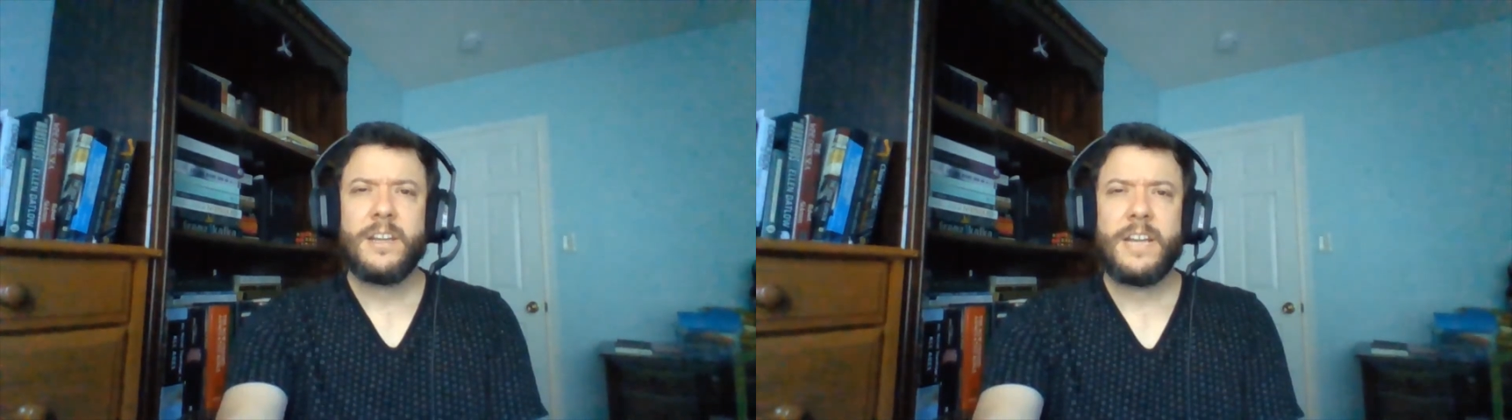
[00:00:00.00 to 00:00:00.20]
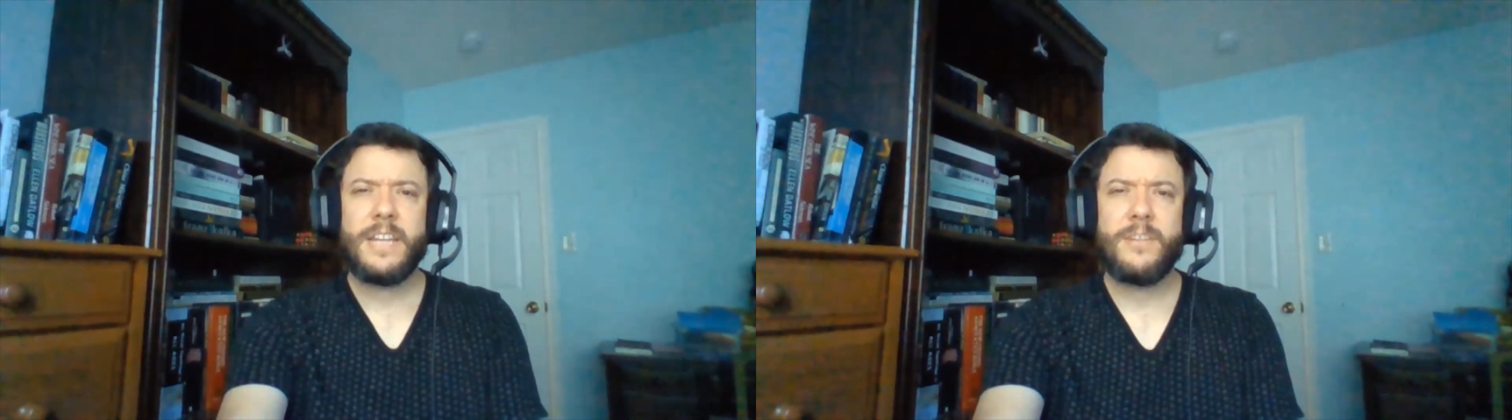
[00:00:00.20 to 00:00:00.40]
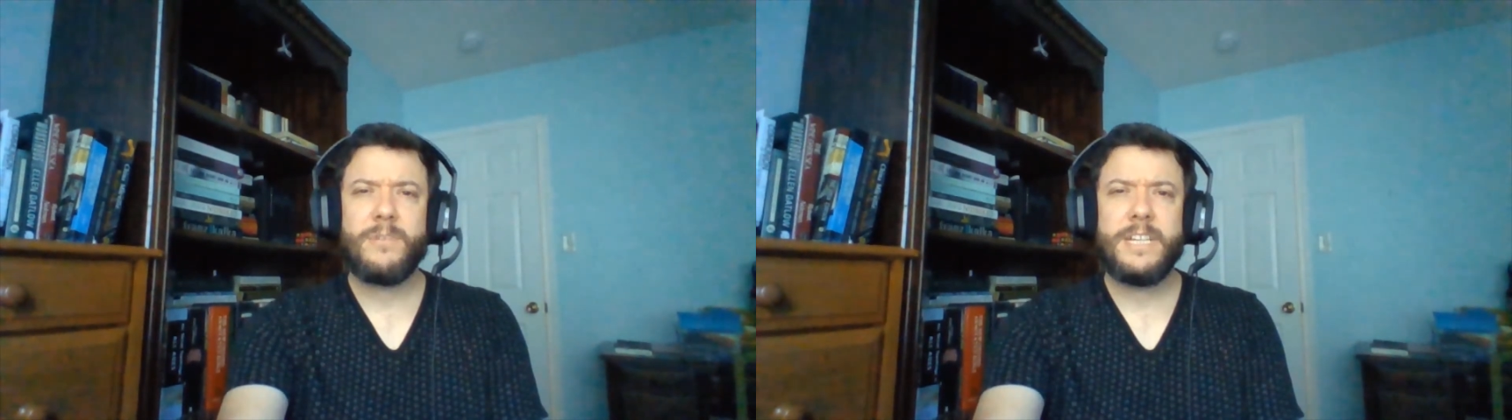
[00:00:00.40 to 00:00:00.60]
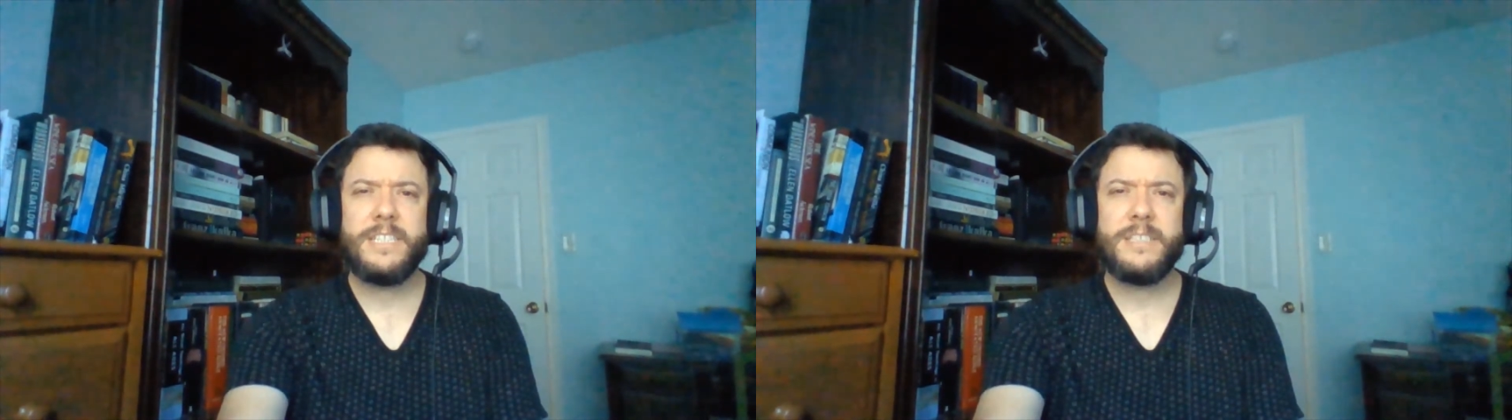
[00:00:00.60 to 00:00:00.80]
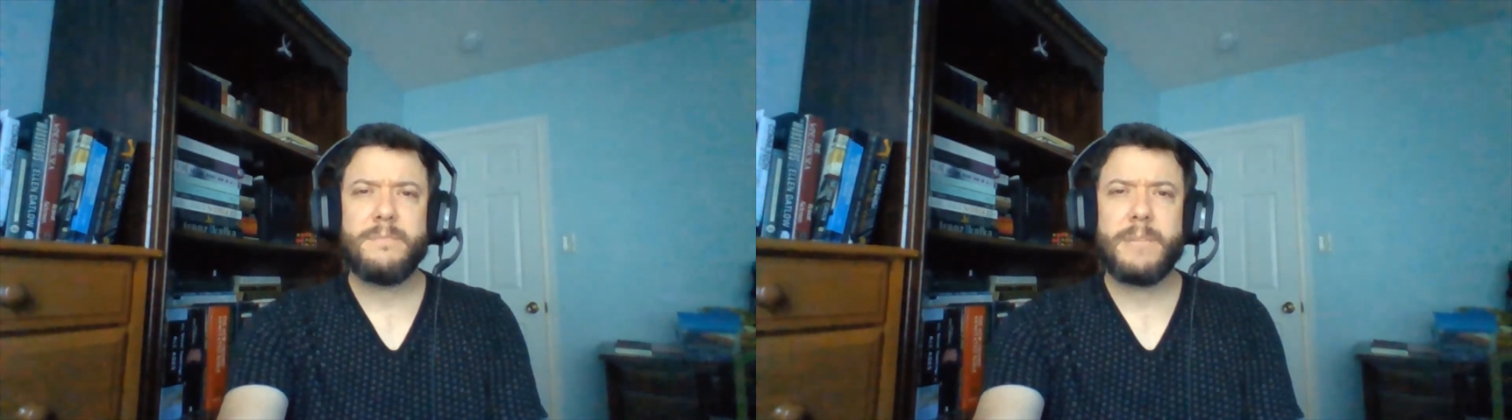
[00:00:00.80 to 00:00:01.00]
The
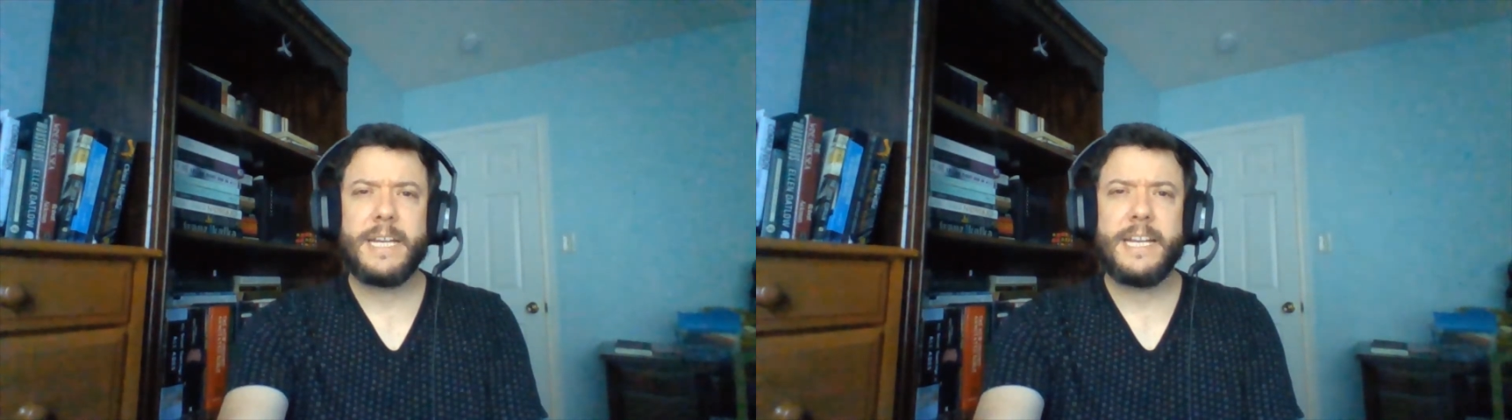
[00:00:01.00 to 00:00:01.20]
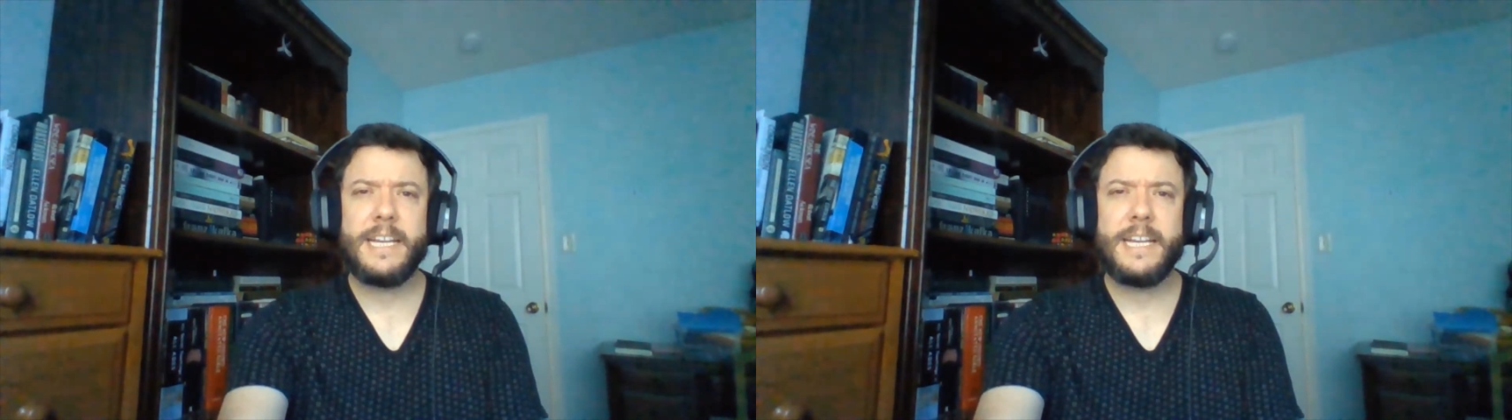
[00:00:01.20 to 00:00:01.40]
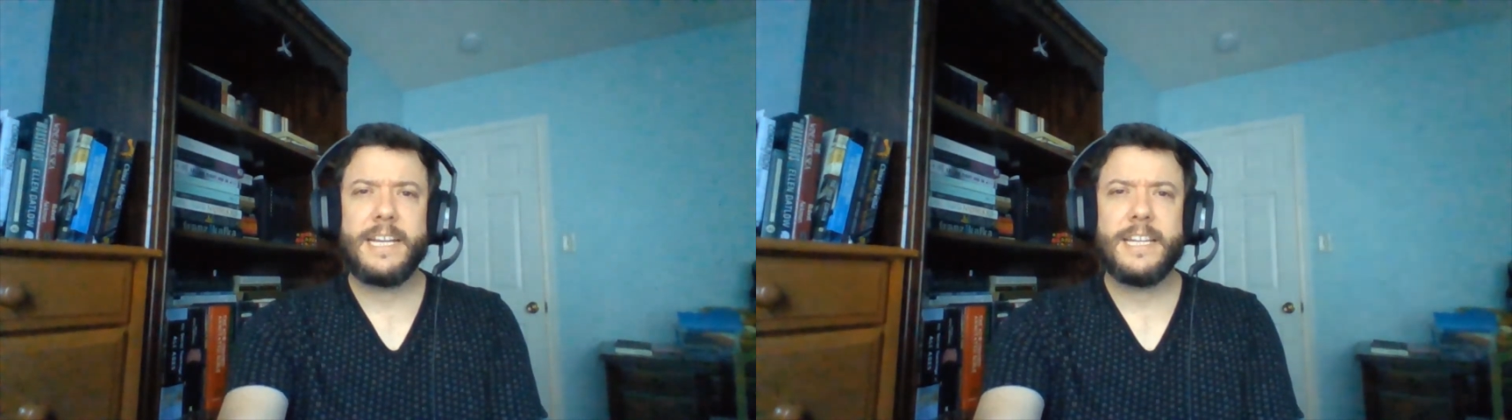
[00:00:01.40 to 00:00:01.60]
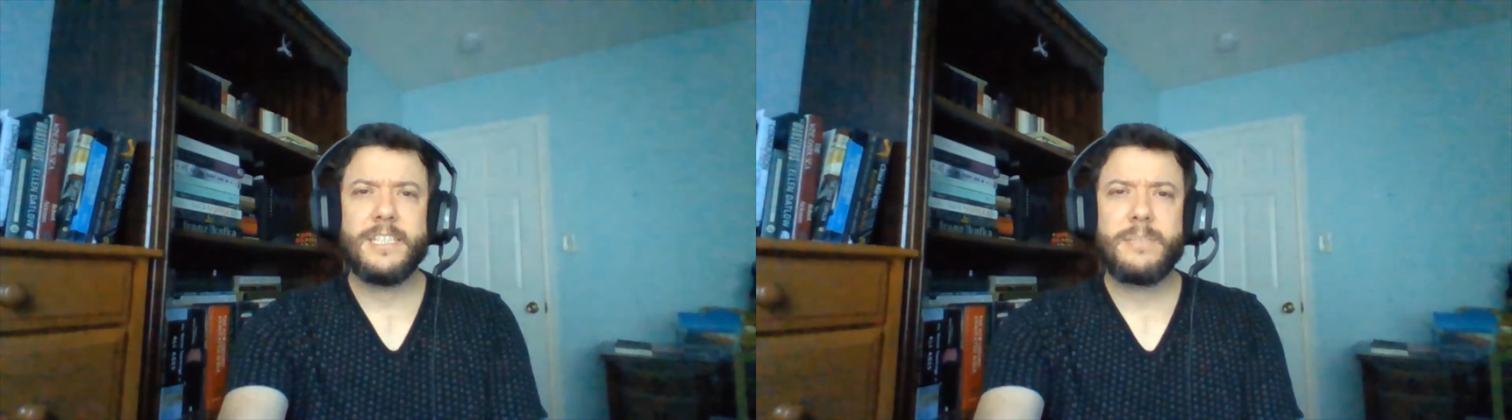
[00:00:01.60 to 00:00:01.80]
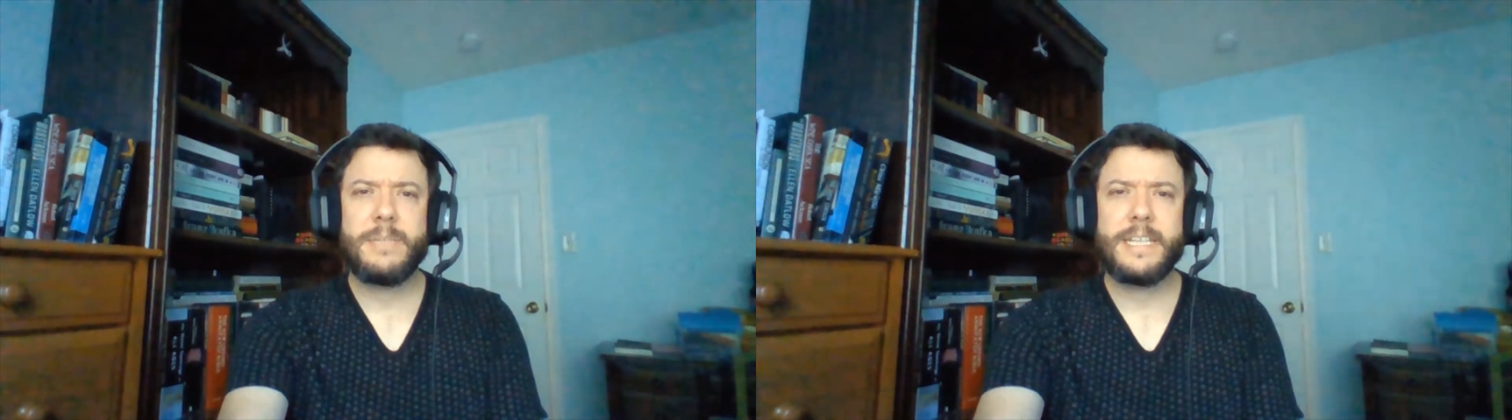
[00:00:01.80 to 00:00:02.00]
reason being
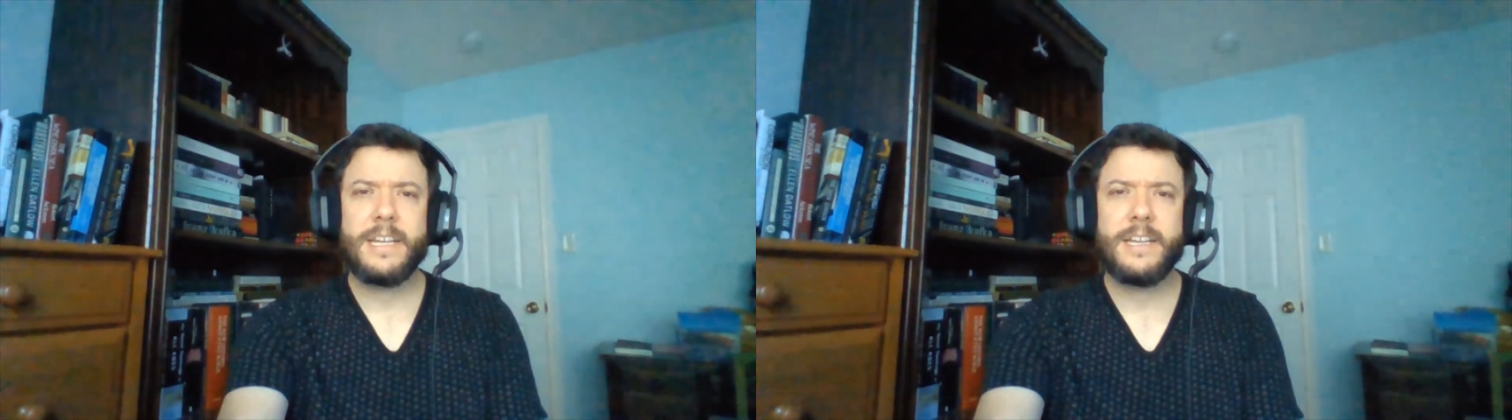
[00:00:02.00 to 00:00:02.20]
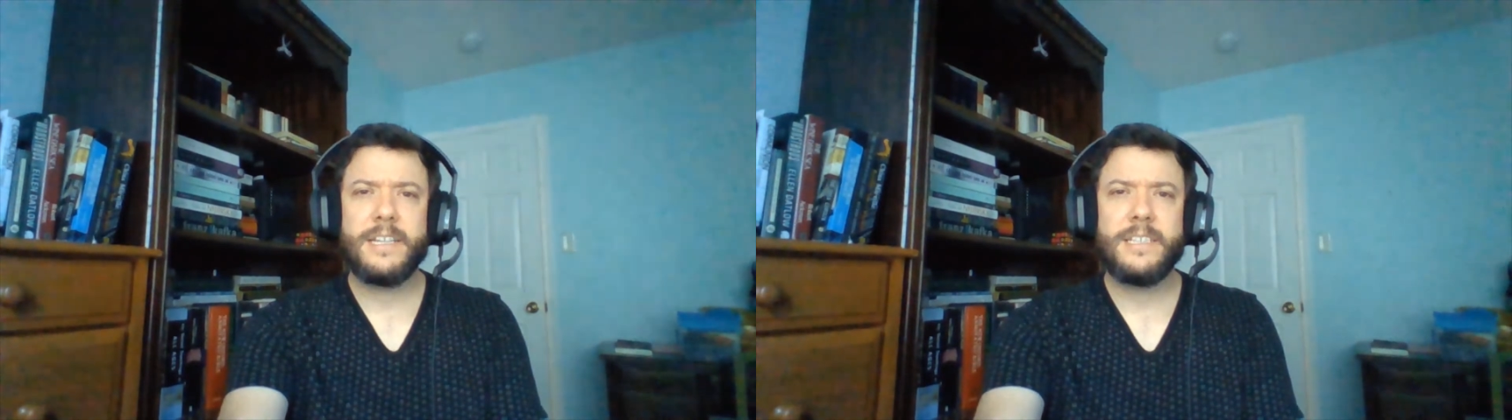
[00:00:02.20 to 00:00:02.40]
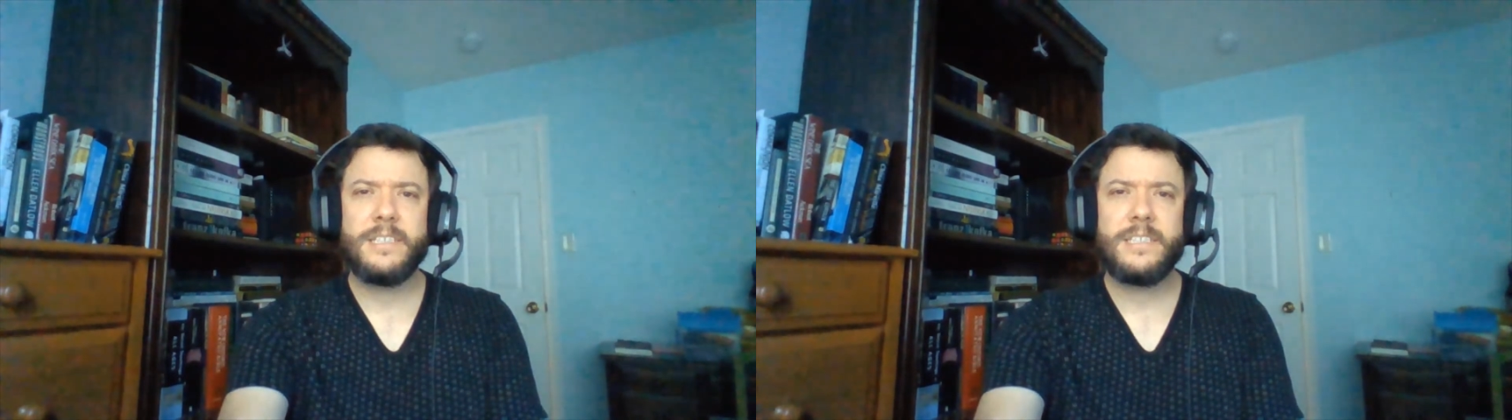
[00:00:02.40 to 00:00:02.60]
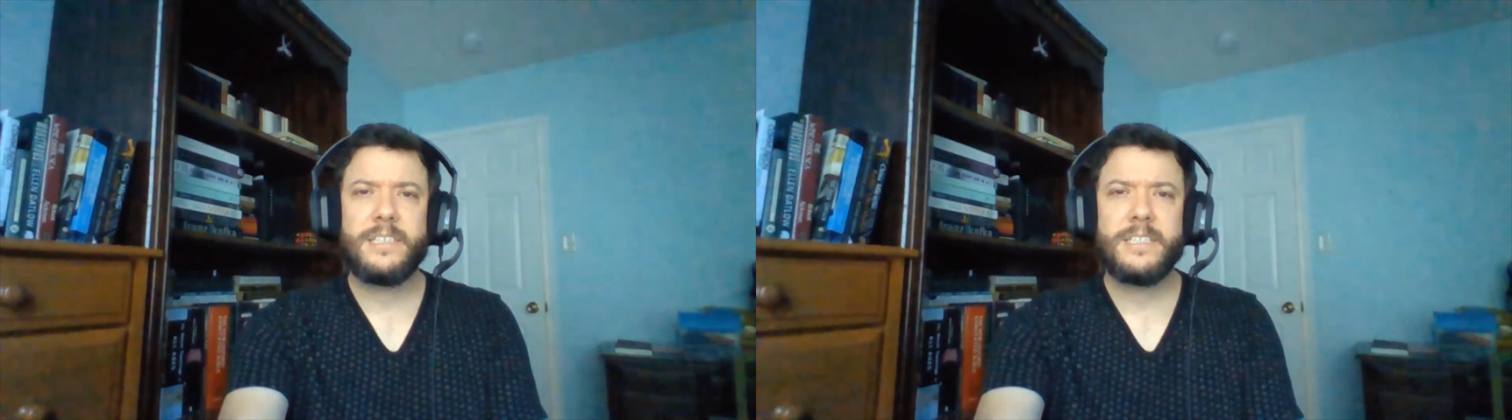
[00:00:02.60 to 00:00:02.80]
is because